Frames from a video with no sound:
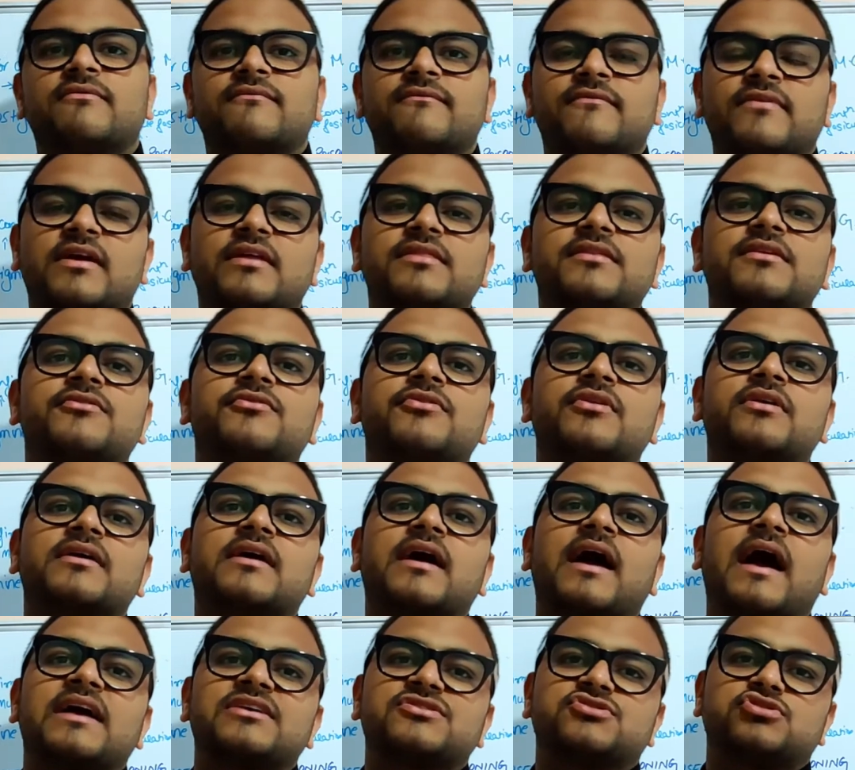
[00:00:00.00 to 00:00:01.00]
from where the
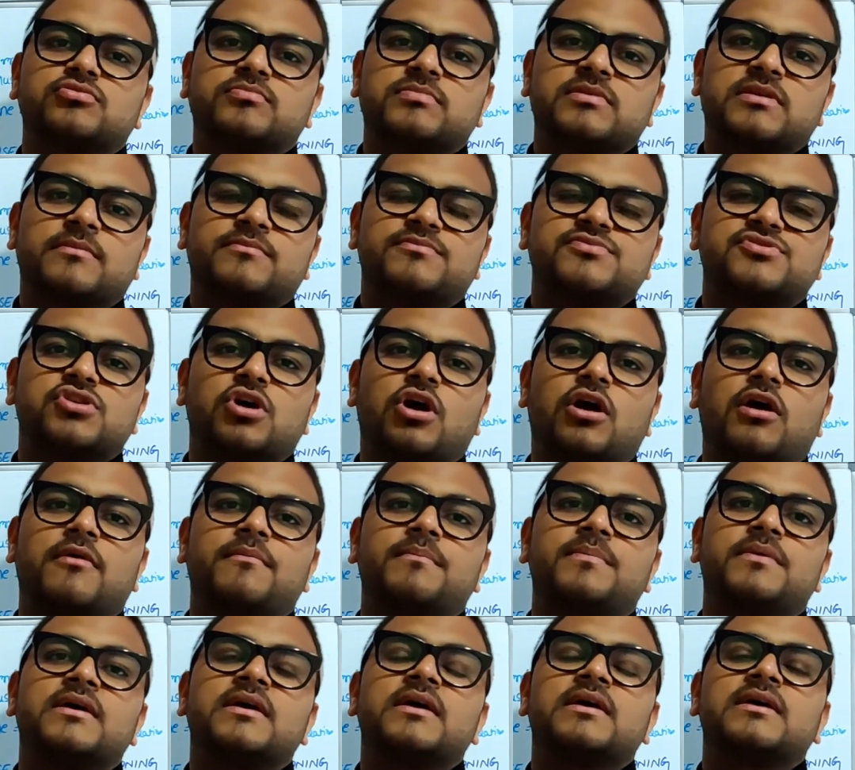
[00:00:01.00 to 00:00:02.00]
drug has to be
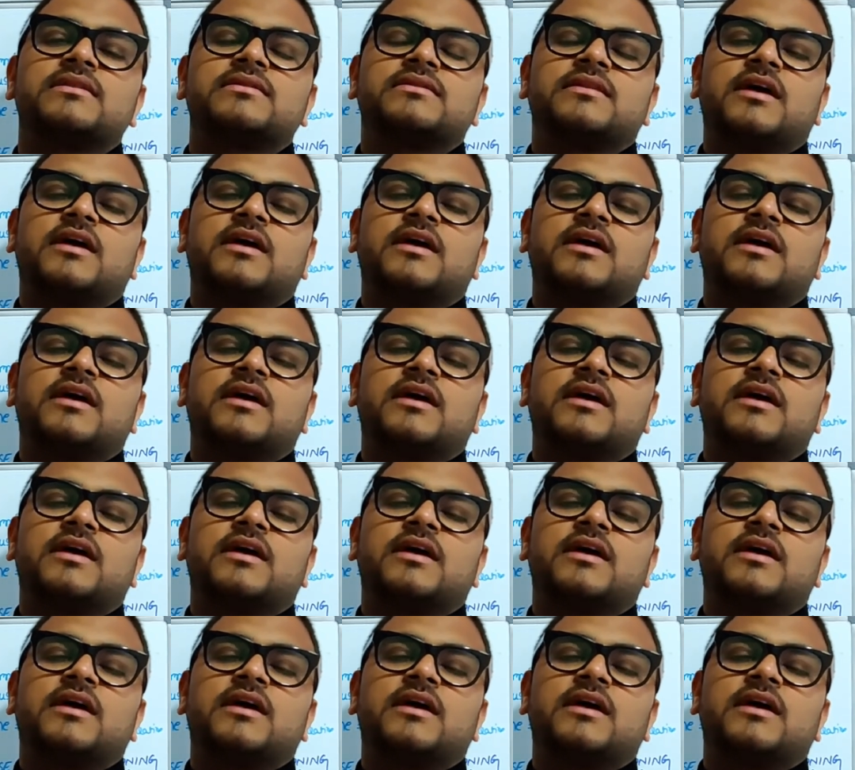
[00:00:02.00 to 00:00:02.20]
absorbed,